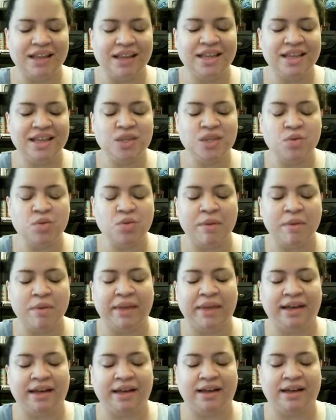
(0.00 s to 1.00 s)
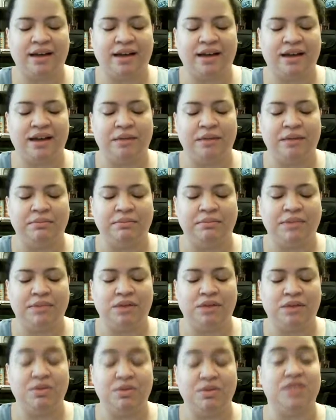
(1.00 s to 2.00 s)
This woman
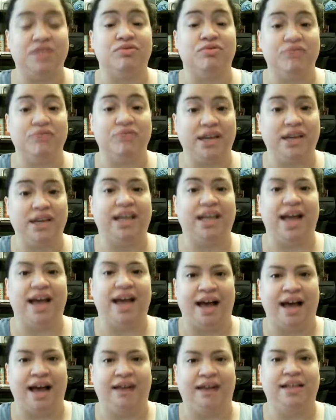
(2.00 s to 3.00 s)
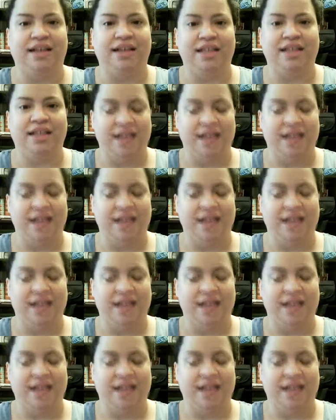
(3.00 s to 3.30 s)
was really hot.